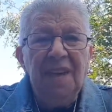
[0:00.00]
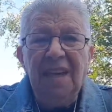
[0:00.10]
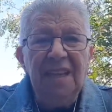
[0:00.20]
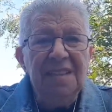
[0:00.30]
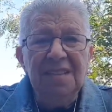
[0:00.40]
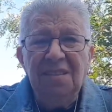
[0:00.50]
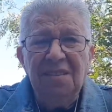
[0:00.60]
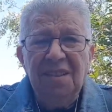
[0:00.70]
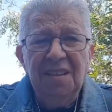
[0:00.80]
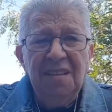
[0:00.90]
it's not
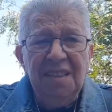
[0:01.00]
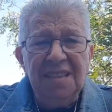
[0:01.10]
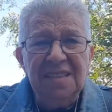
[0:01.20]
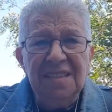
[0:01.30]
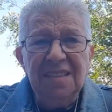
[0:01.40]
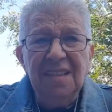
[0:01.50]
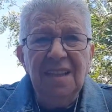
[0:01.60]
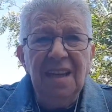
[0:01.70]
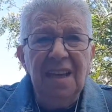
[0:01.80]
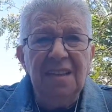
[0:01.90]
nice.
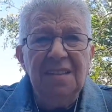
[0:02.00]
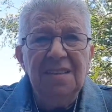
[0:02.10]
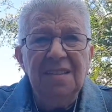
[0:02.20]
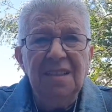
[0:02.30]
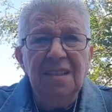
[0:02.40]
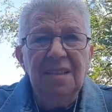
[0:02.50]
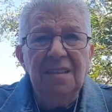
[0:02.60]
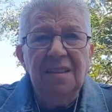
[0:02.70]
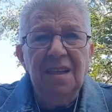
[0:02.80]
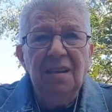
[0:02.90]
And
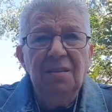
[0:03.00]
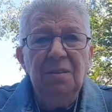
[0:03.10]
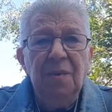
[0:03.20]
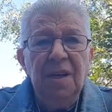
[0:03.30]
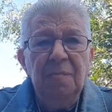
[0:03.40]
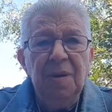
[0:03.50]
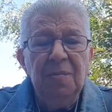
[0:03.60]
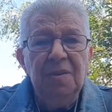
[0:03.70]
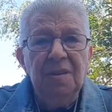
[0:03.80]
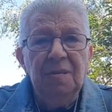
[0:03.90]
the only way
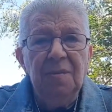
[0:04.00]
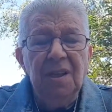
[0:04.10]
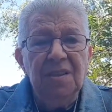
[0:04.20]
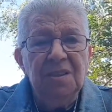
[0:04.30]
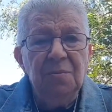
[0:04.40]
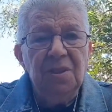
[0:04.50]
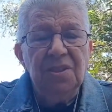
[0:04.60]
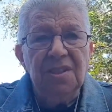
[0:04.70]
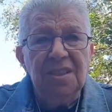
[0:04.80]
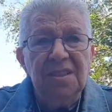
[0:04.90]
people are going to
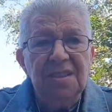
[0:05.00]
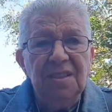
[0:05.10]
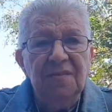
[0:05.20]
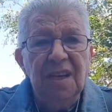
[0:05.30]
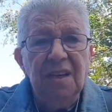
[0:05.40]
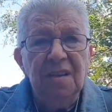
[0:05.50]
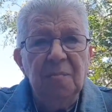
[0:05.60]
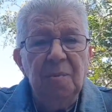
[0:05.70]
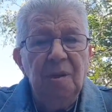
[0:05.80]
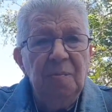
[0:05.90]
watch this is if they are the
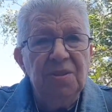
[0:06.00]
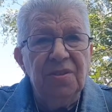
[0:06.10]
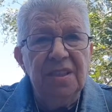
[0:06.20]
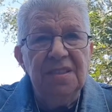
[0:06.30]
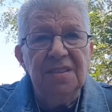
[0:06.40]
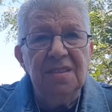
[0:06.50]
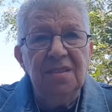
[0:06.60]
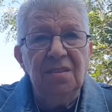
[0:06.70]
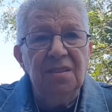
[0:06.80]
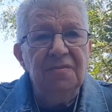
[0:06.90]
perpetrators and
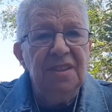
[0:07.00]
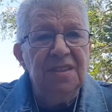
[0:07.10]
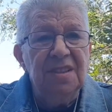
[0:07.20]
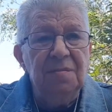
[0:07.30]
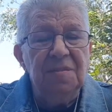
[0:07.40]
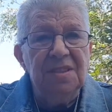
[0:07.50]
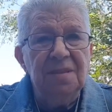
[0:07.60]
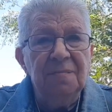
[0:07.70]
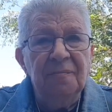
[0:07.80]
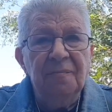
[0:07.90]
not the victims.
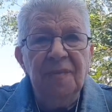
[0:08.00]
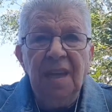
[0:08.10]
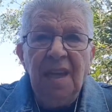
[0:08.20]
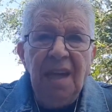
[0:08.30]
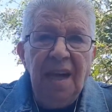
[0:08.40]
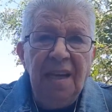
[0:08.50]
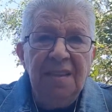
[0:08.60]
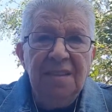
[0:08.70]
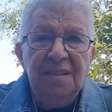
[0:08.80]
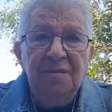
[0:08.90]

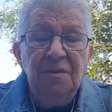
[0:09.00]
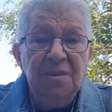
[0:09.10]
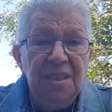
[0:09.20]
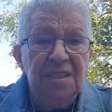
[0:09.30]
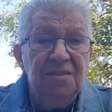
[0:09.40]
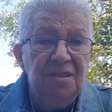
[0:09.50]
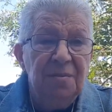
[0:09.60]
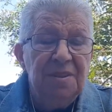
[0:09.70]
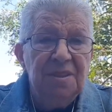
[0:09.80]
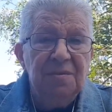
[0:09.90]
And of course history
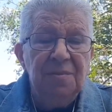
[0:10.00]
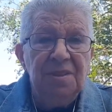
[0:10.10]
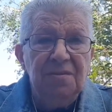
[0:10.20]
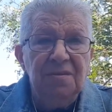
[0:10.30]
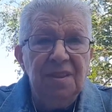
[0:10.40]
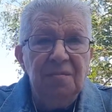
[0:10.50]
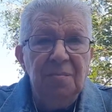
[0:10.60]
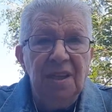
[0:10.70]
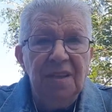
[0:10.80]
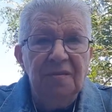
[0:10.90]
was written
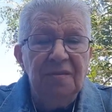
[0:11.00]
by the